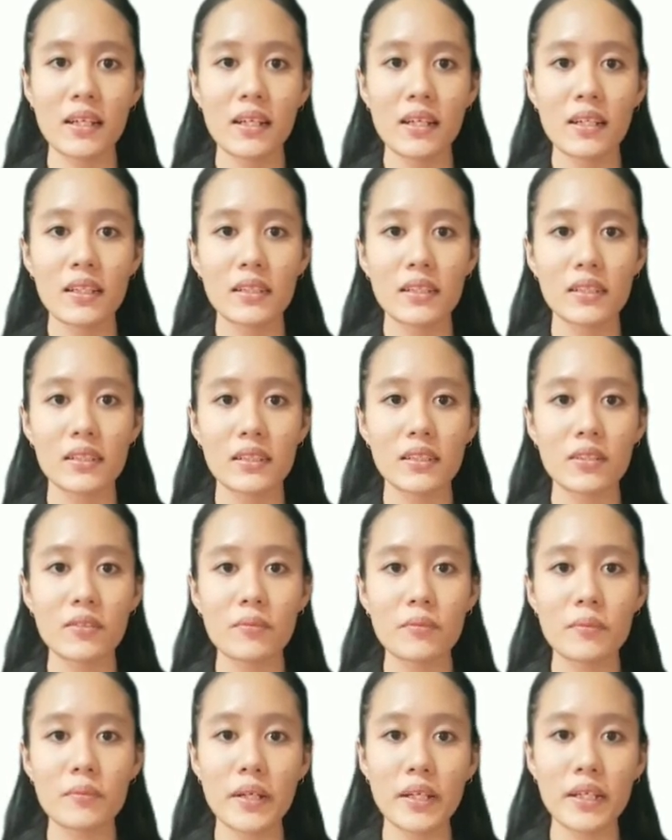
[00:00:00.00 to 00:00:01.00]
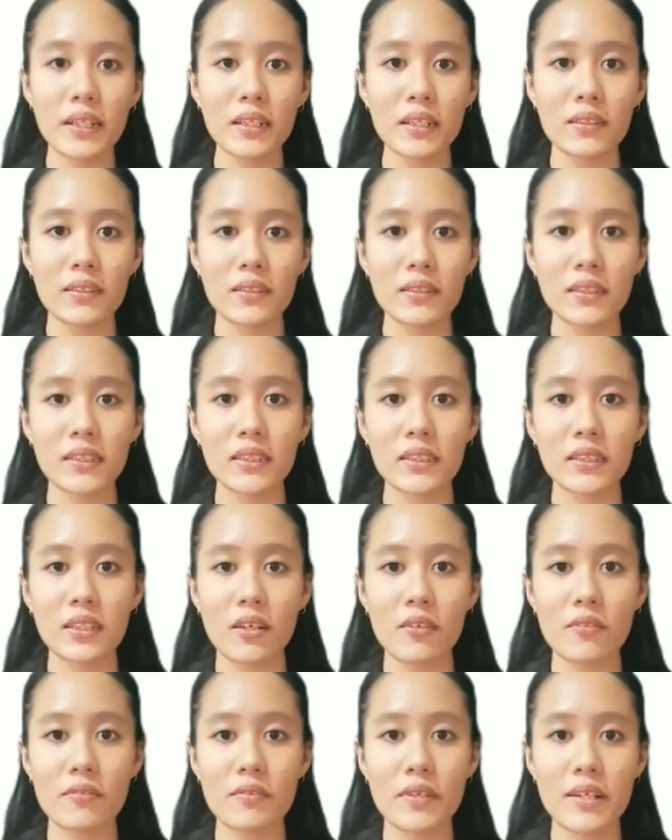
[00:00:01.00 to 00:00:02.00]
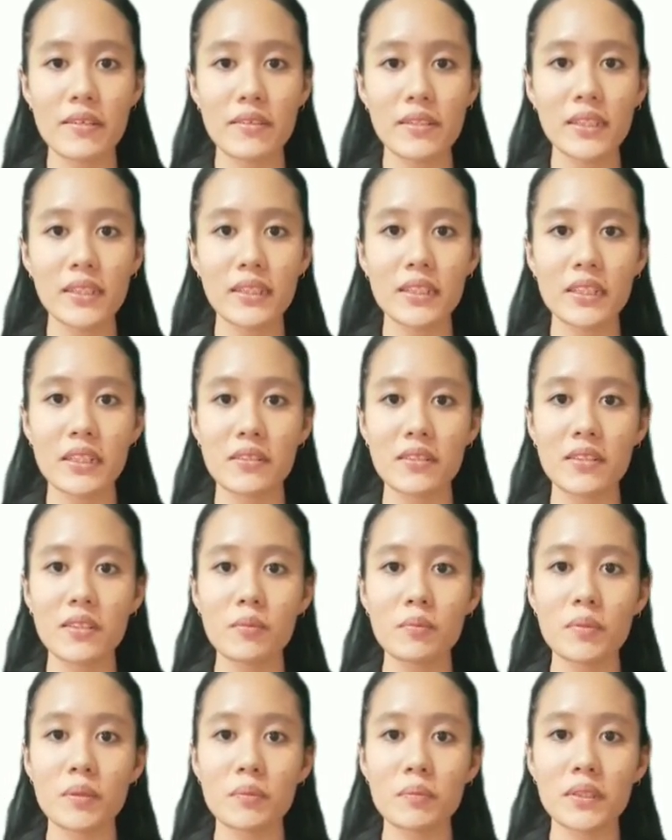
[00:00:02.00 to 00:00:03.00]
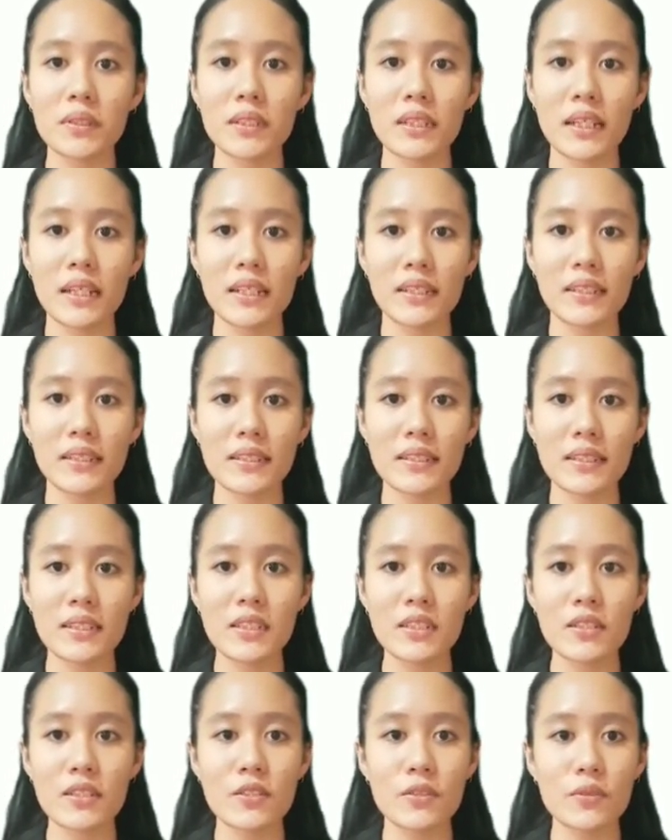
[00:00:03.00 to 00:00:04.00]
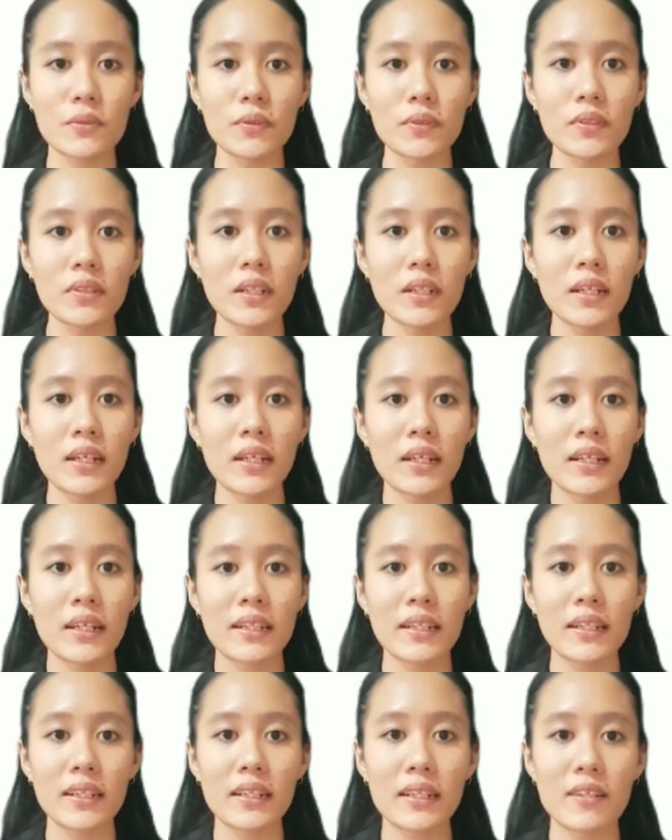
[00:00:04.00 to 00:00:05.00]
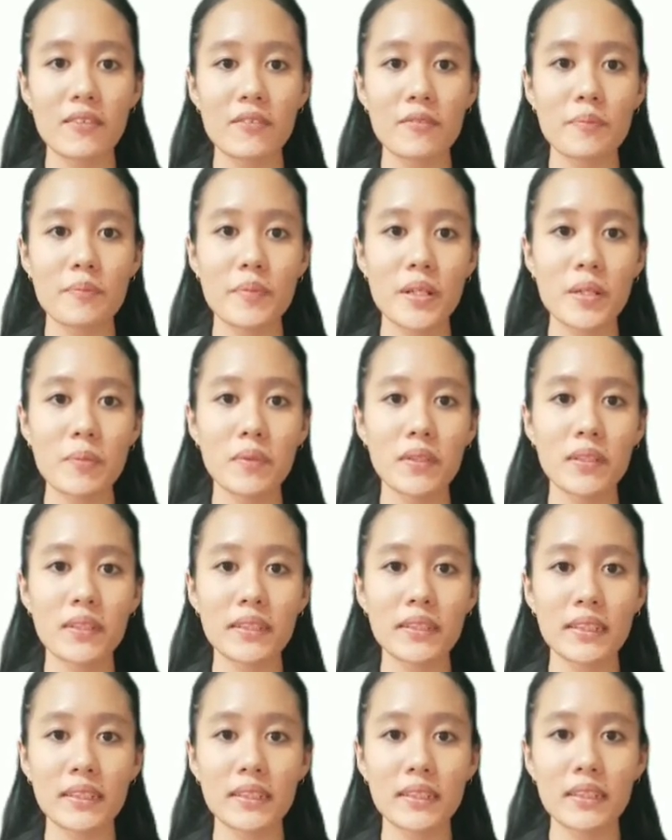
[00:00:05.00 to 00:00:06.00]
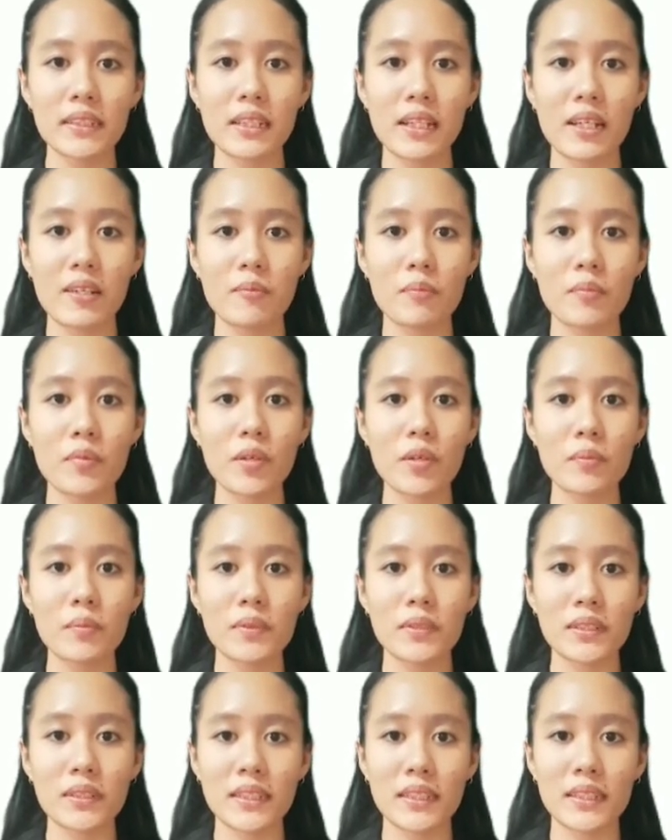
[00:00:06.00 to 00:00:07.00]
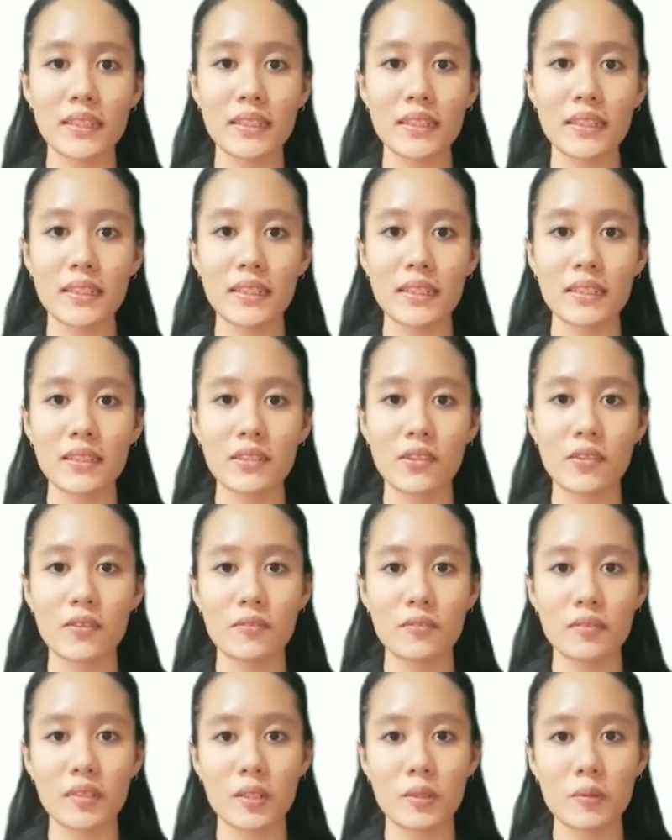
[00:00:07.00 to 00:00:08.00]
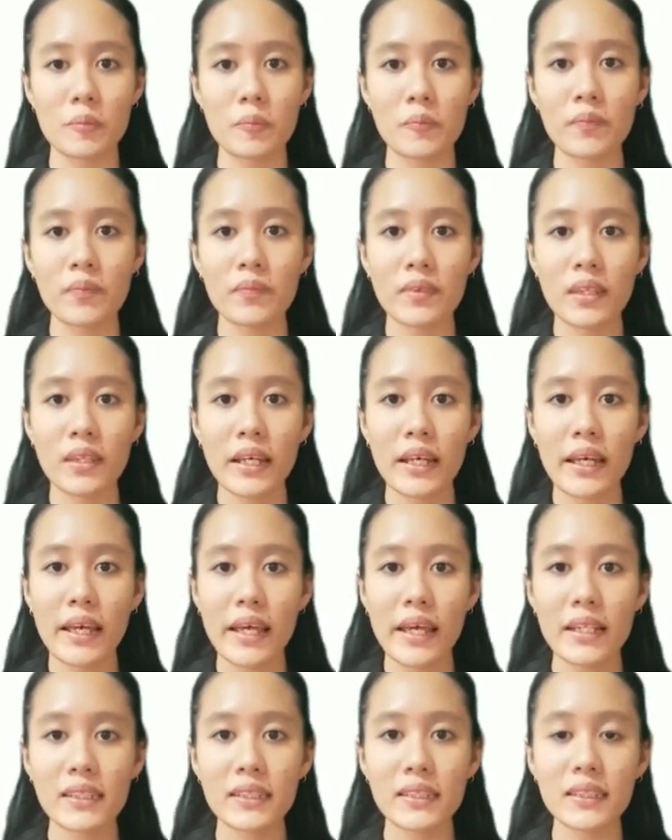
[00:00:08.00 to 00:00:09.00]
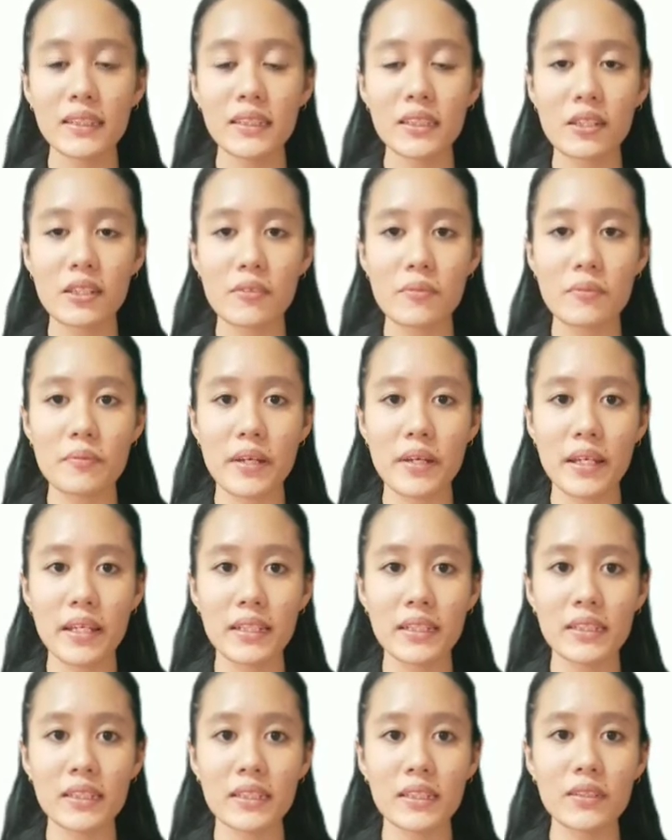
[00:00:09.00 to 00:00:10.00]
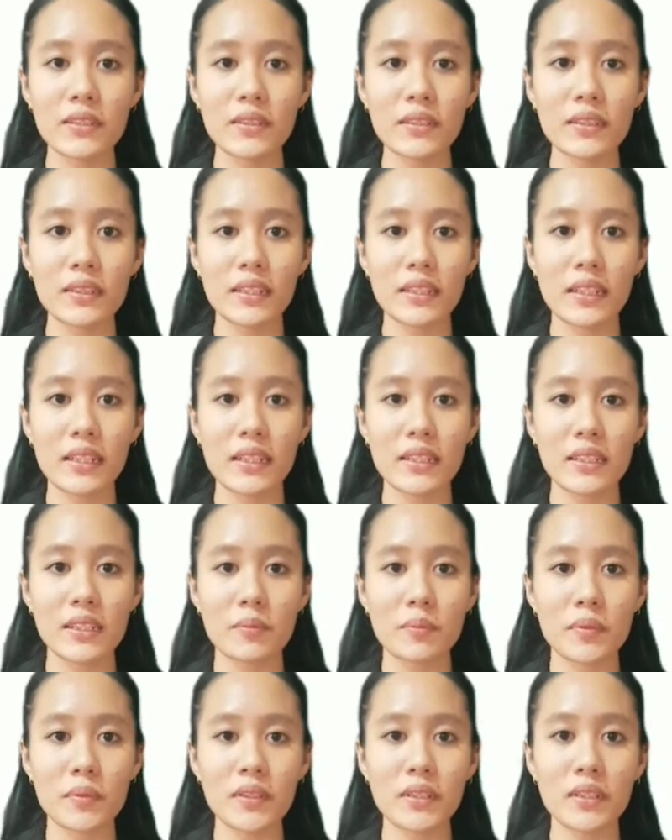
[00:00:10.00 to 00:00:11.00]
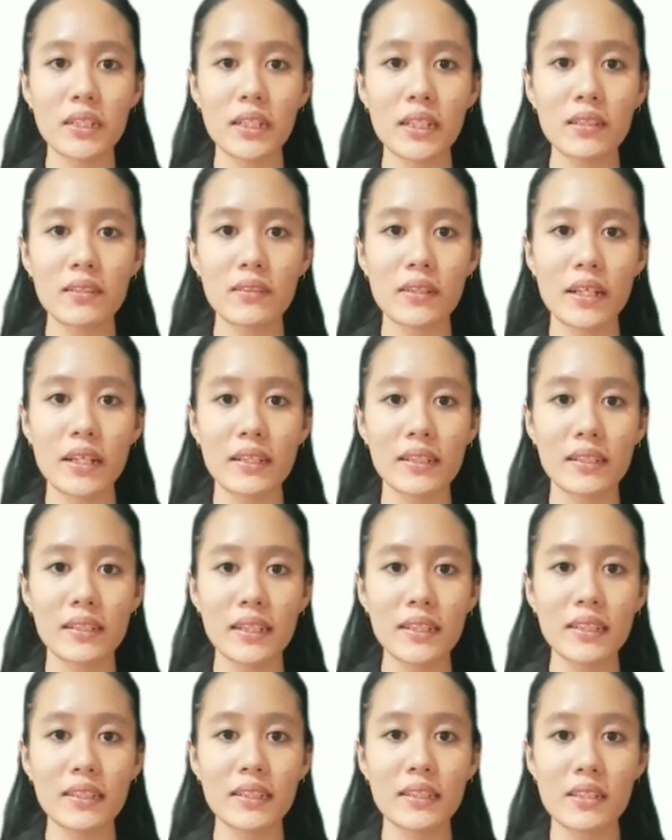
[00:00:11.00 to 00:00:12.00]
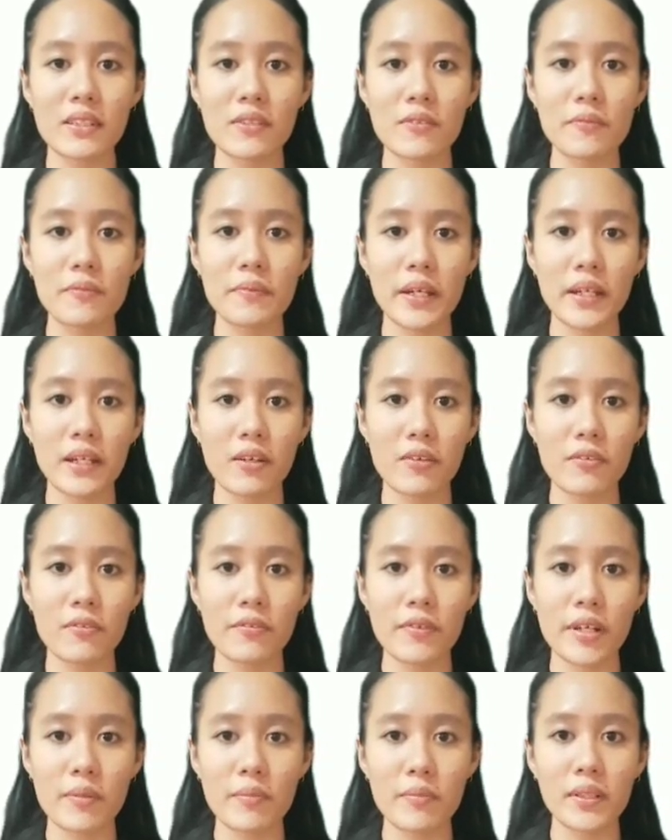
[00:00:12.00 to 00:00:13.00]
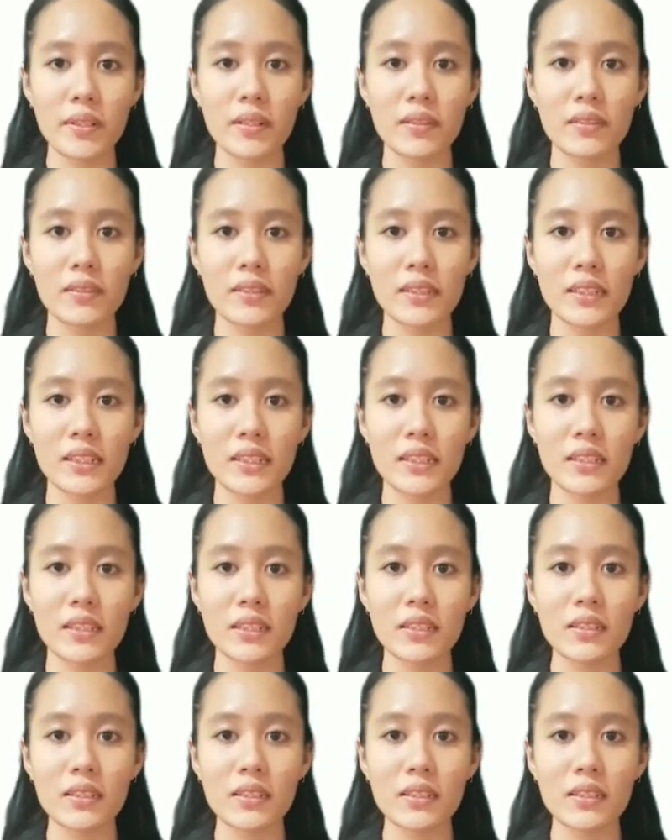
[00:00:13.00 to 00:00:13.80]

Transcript: The software consists of various general-purpose analysis tools that have pre-processing and post-processing solver. Ansys software is used in this project to analyze the effect of fiber orientation